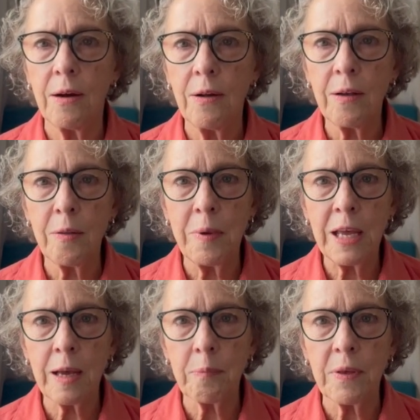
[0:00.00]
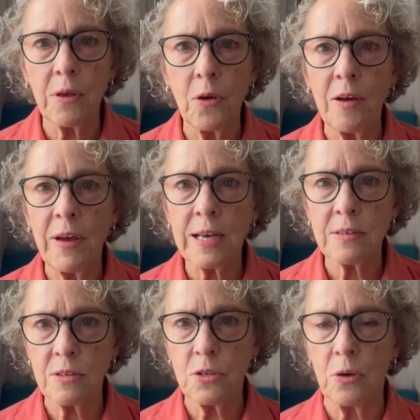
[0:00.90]
all of the makeup that you have
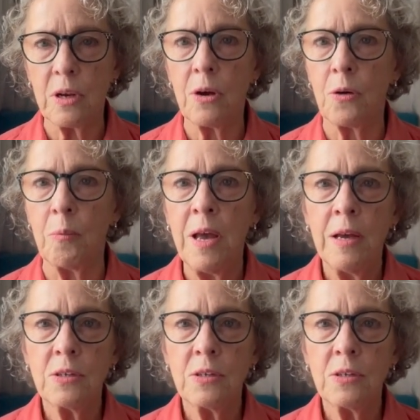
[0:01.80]
access to at home.